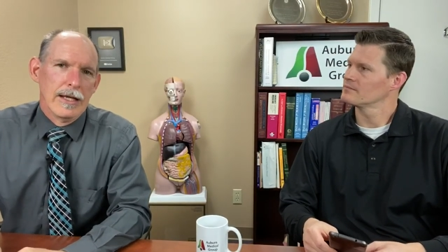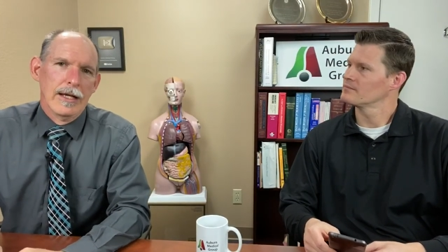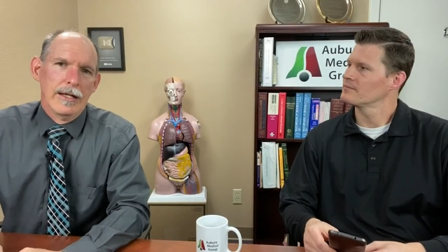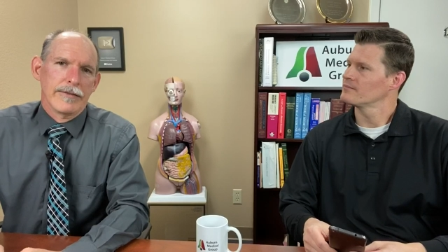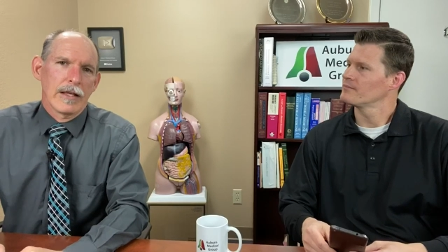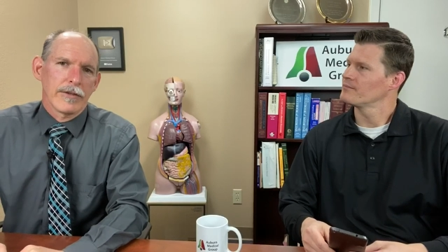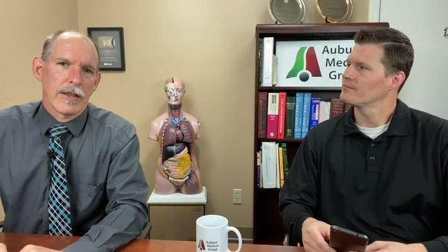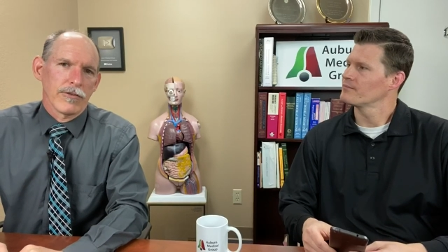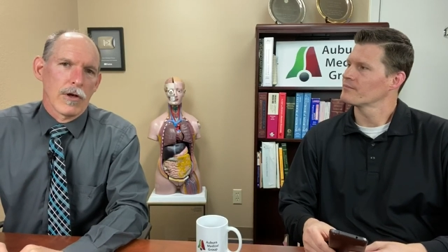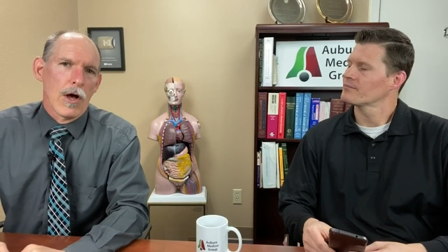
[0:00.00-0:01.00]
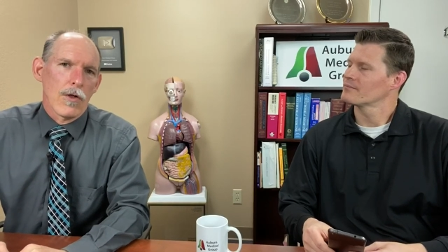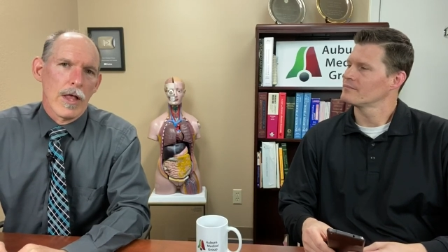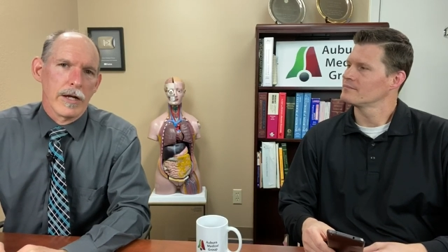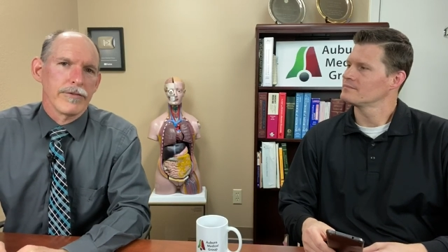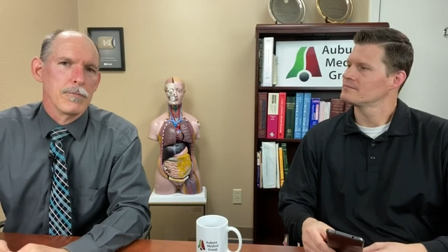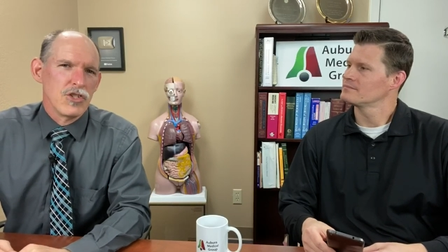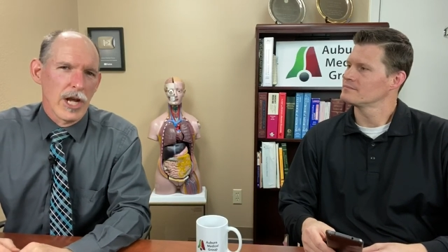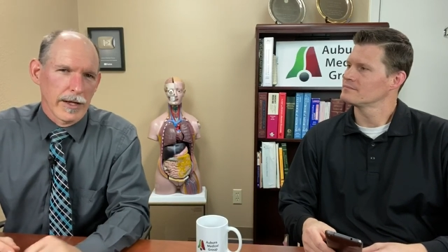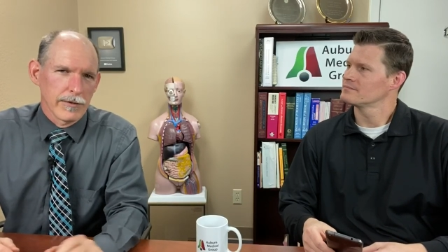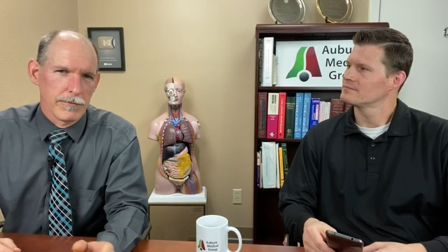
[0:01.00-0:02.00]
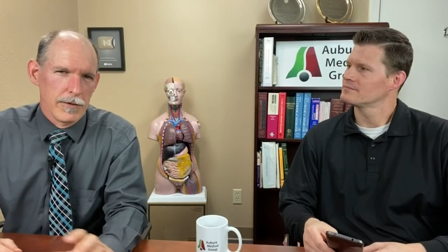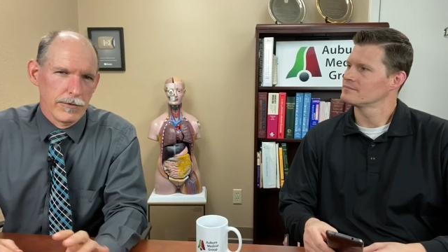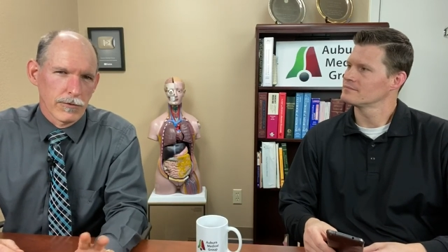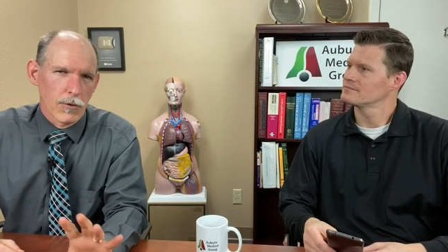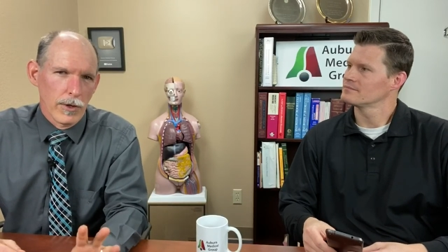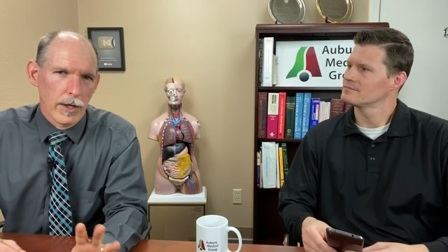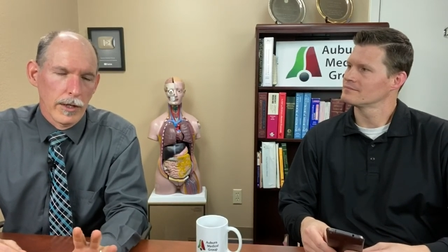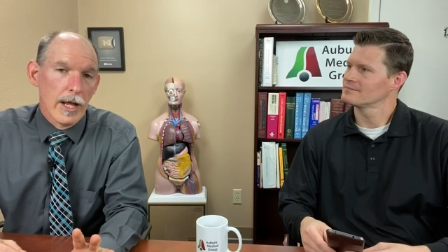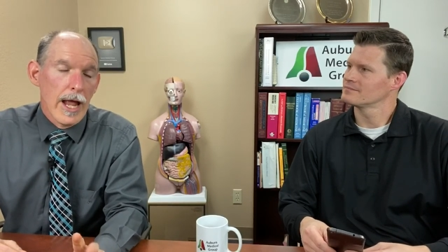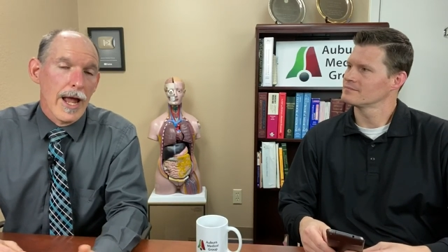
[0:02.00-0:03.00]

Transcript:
Speaker 1: Uh, it sounds like there's a whole lot of subjectiveness going on.